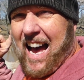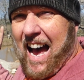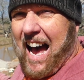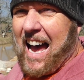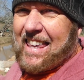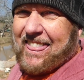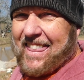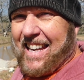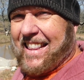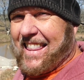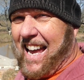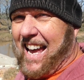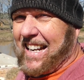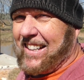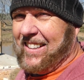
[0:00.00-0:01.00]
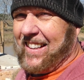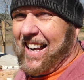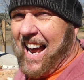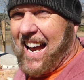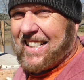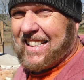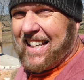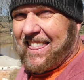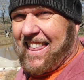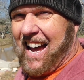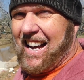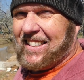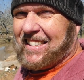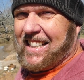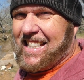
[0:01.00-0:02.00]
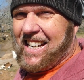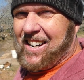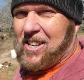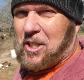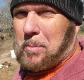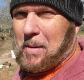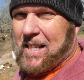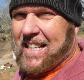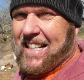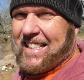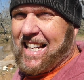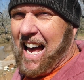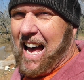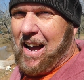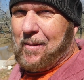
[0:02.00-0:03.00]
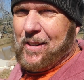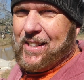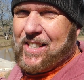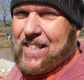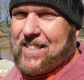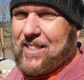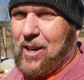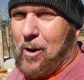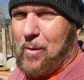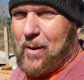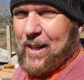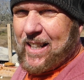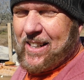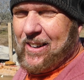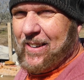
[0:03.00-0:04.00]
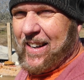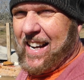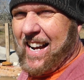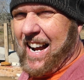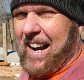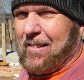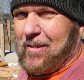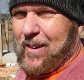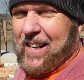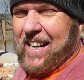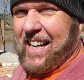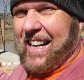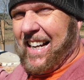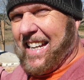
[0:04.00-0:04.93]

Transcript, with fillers: I think that could last a thousand years because I would just overcoat it every,